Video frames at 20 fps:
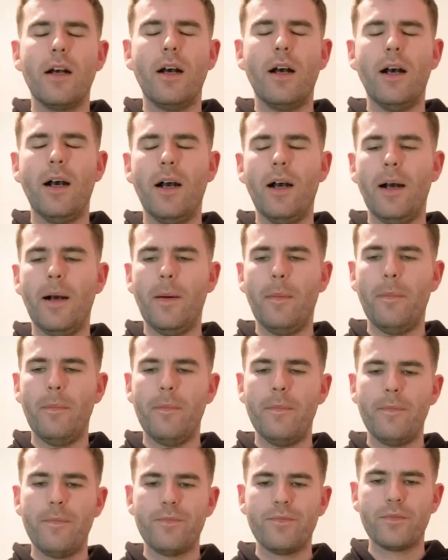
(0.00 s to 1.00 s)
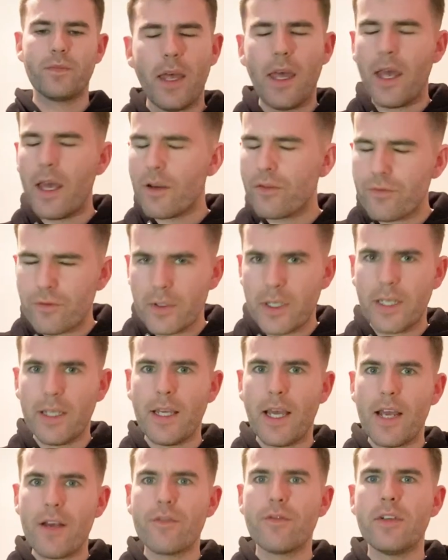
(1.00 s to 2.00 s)
um, every
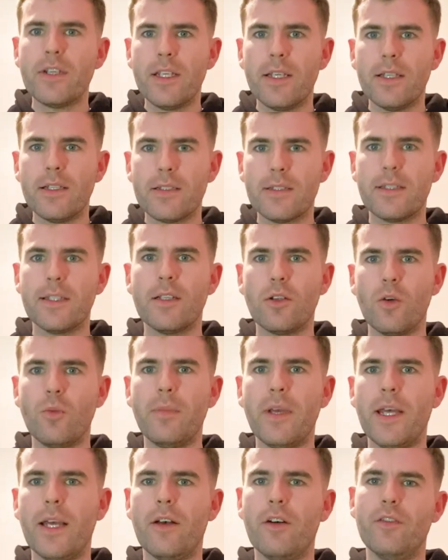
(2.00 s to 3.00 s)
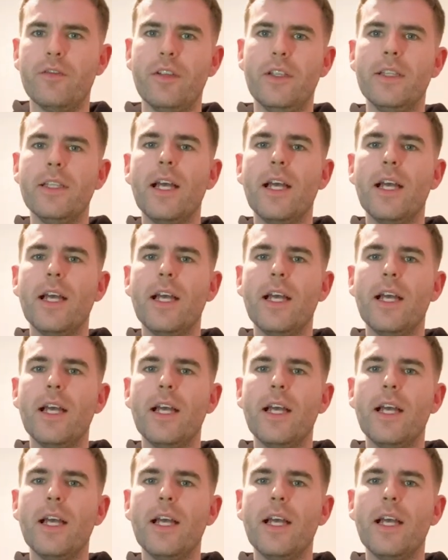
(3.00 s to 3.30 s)
every single bit of it.